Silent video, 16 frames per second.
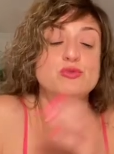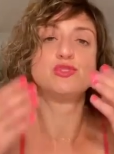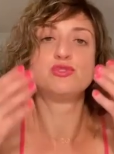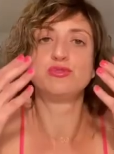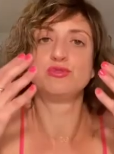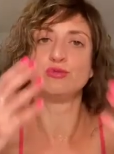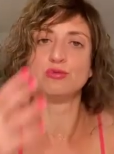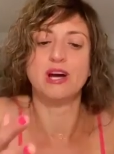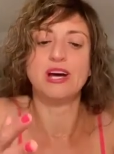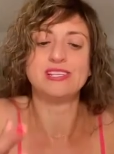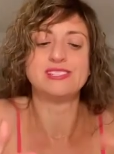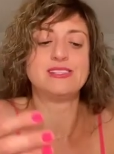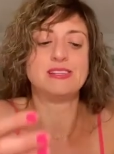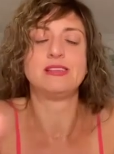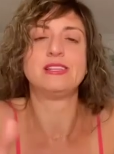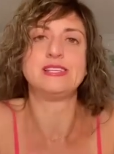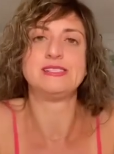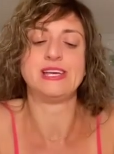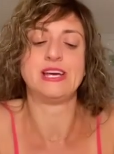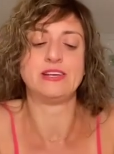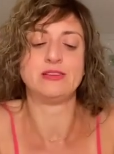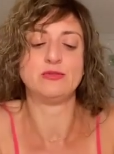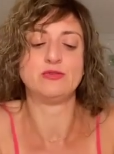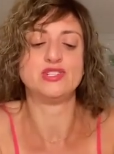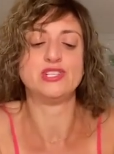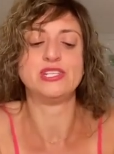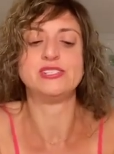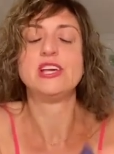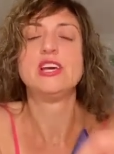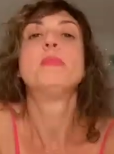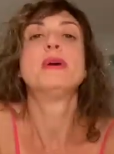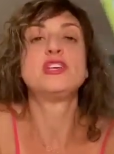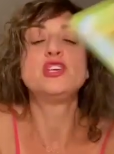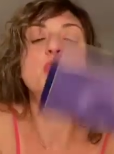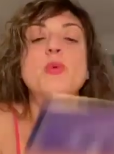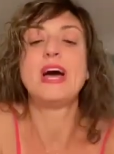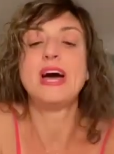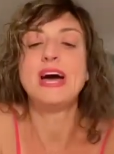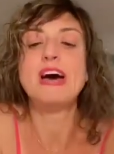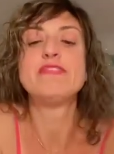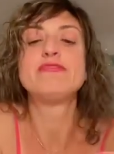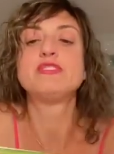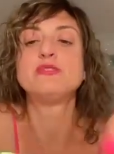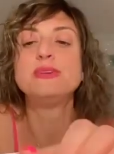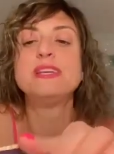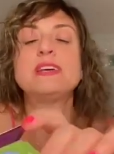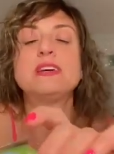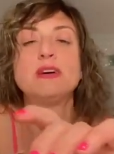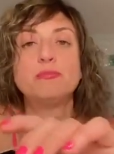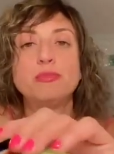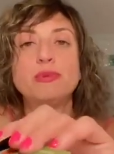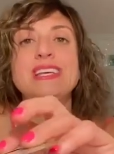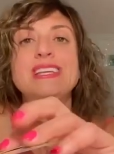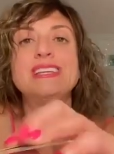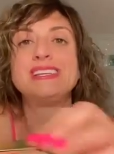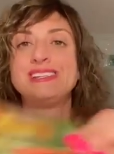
trust these energies, but you have to be completely